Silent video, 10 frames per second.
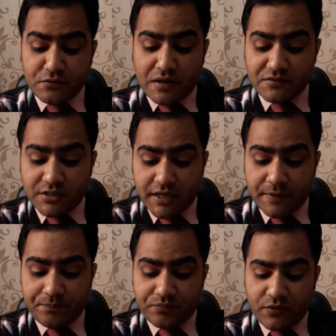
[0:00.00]
I would say:
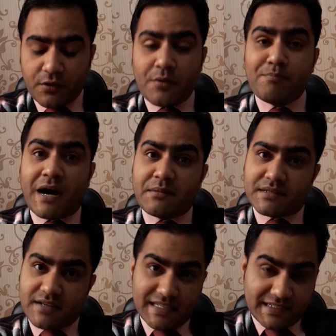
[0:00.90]
pan
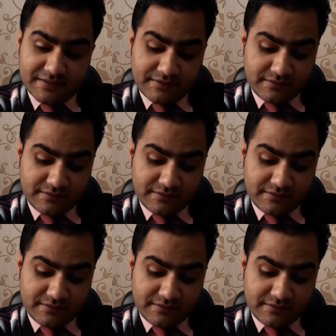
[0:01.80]
masala,